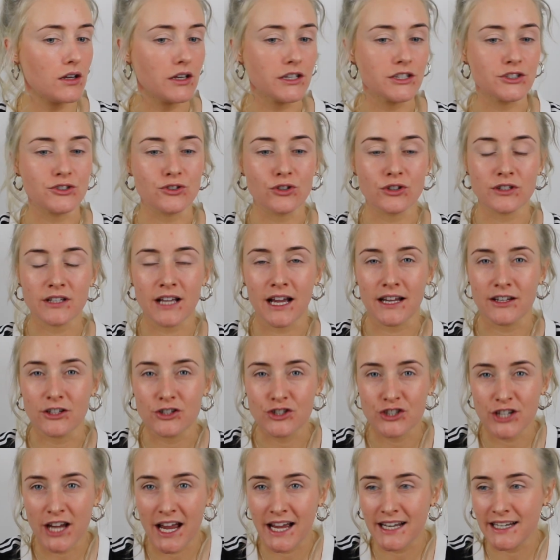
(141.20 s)
is just kind of
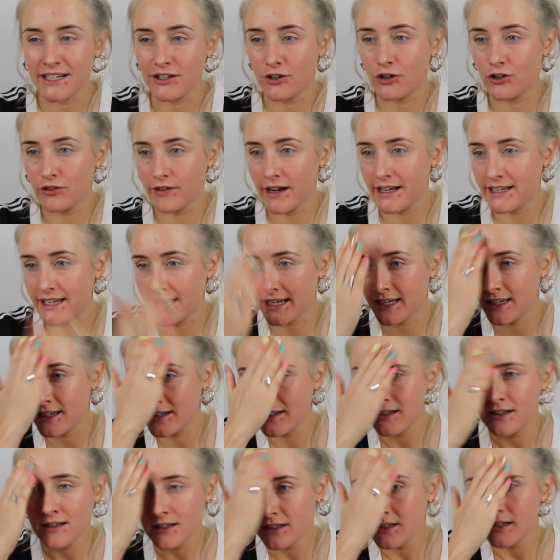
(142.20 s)
shining already.
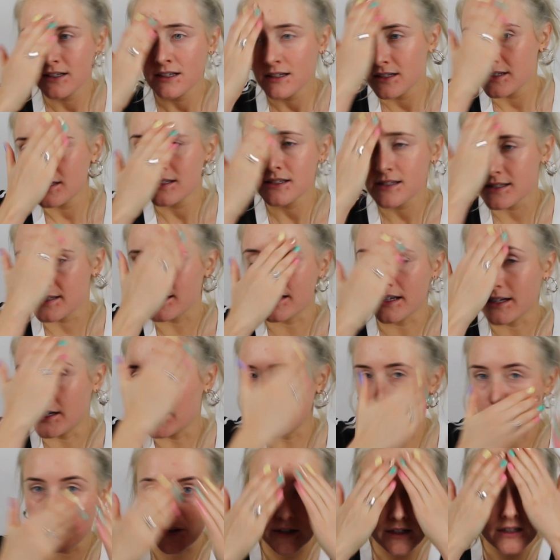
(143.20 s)

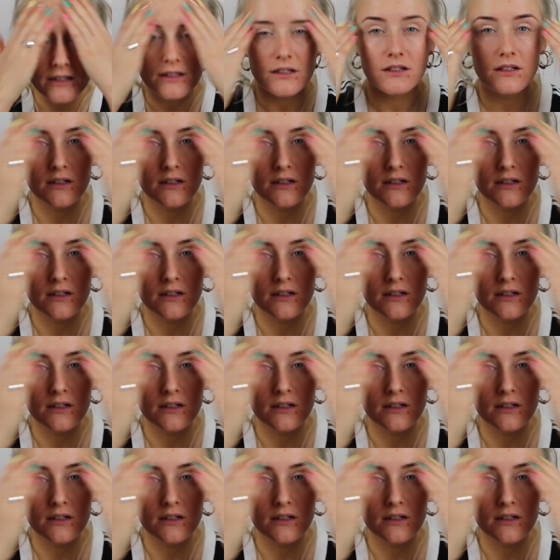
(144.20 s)
So